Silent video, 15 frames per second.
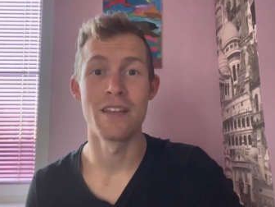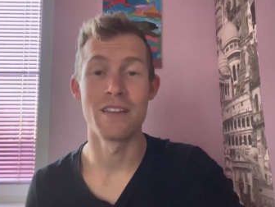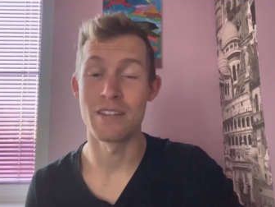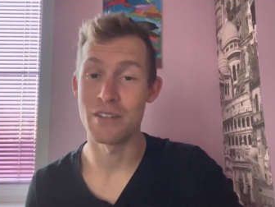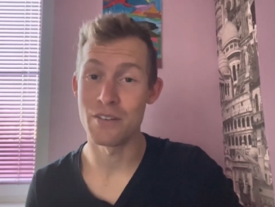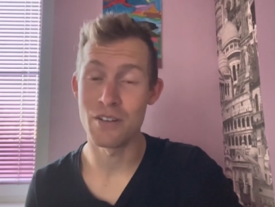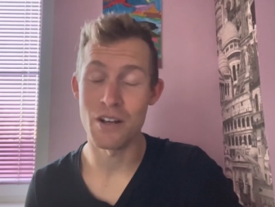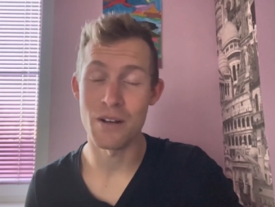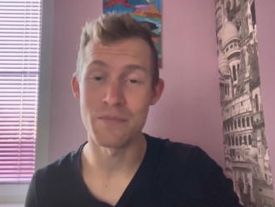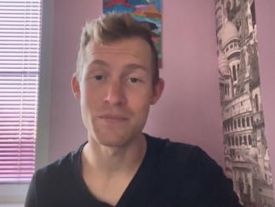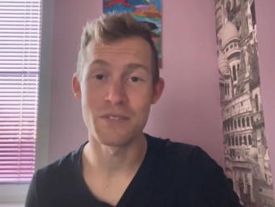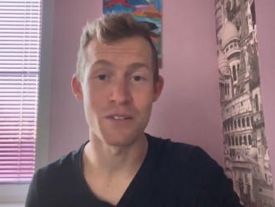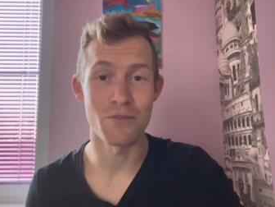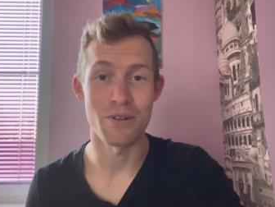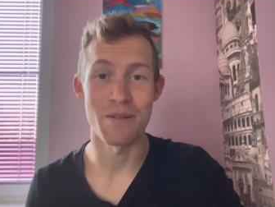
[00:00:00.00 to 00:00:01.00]
then you
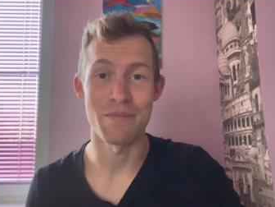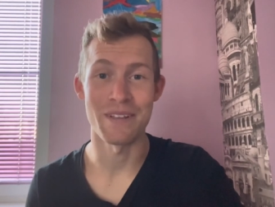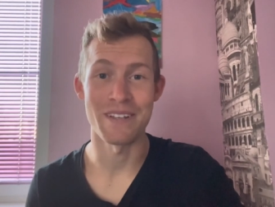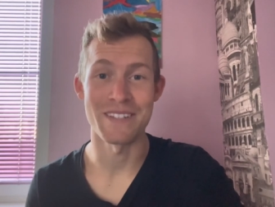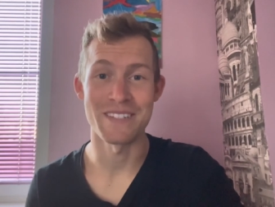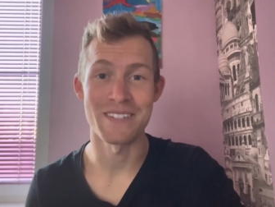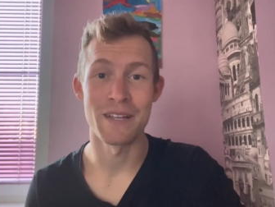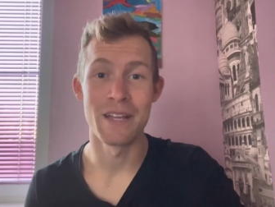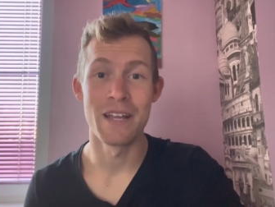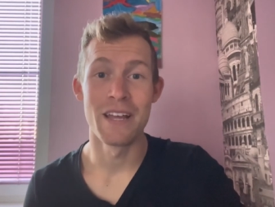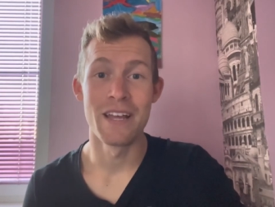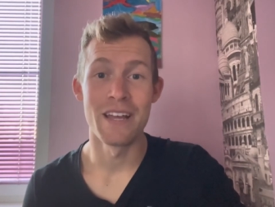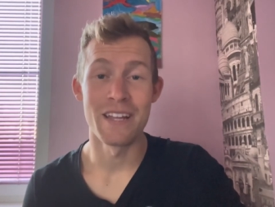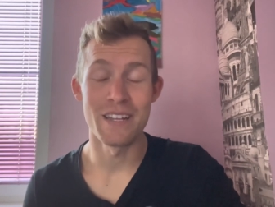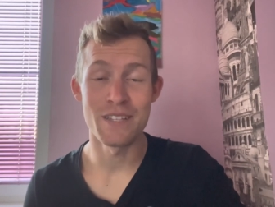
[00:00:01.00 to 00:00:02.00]
come to the right place.
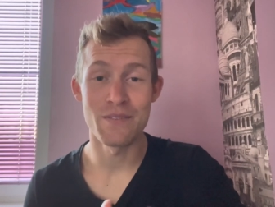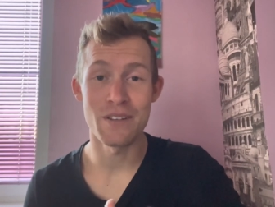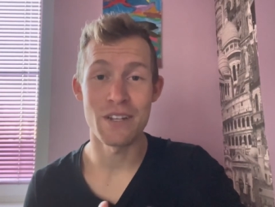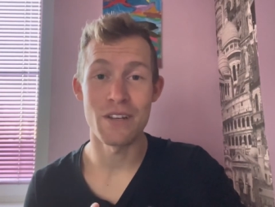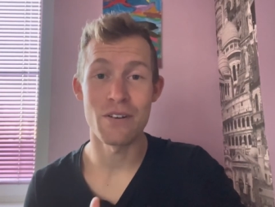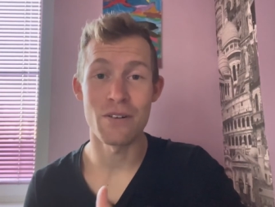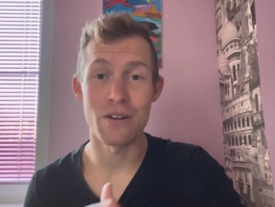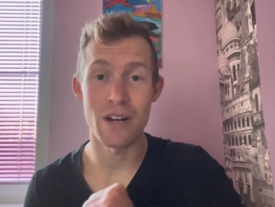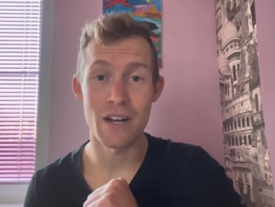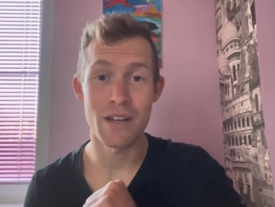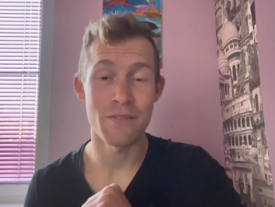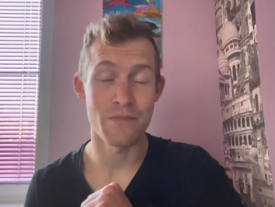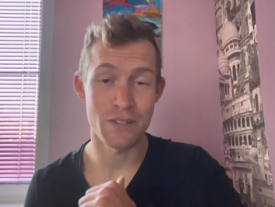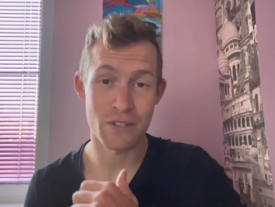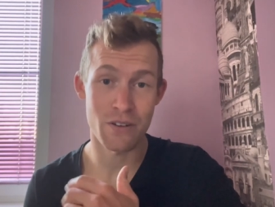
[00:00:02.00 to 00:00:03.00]
In this video,
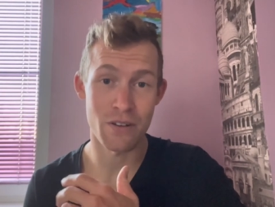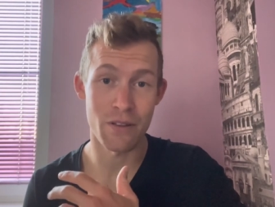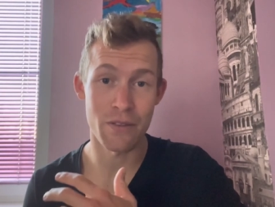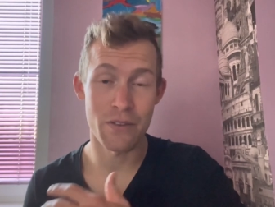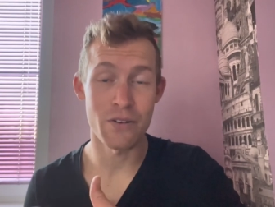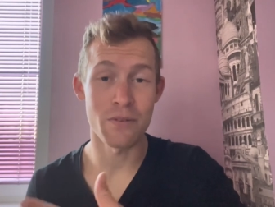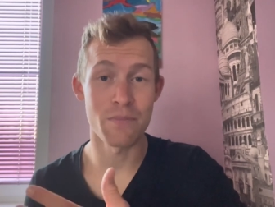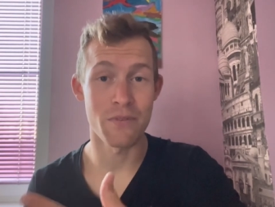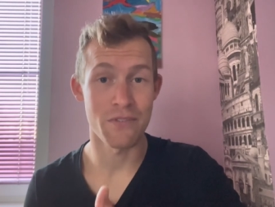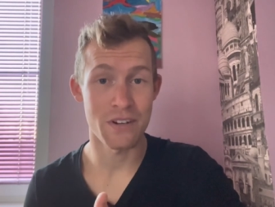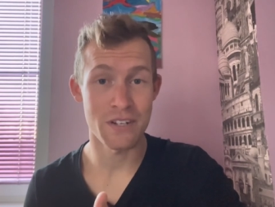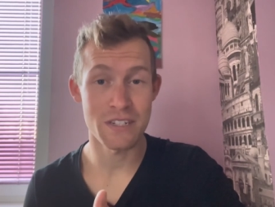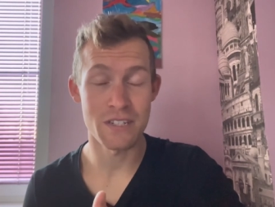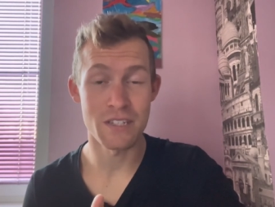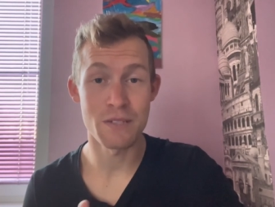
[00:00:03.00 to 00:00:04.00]
I, Viktor Hald Thorup,
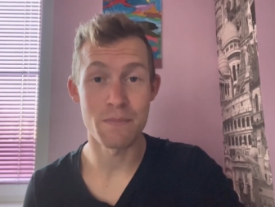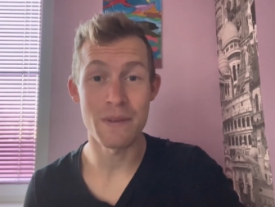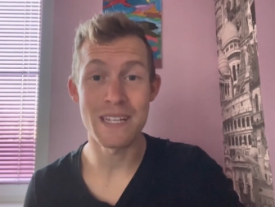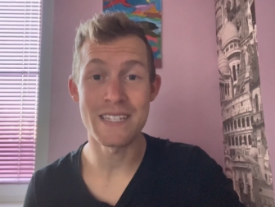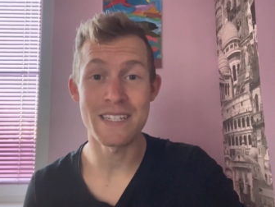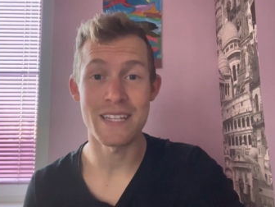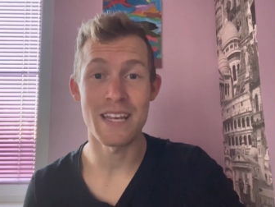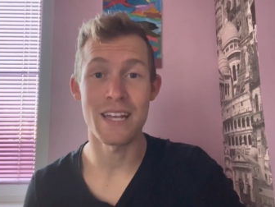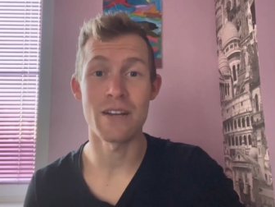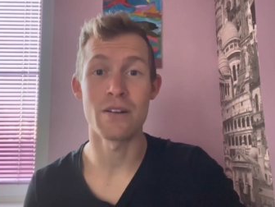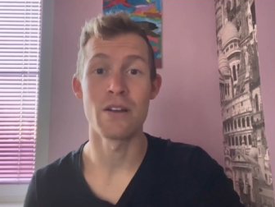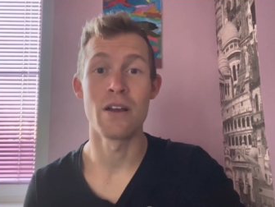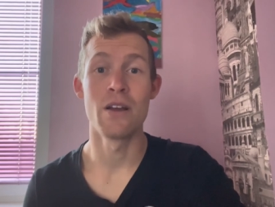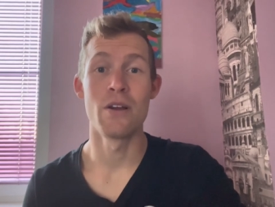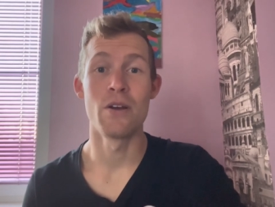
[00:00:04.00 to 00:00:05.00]
professional speed
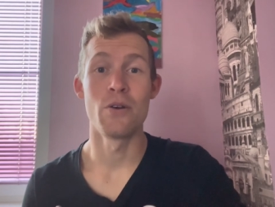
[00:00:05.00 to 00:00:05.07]
skater,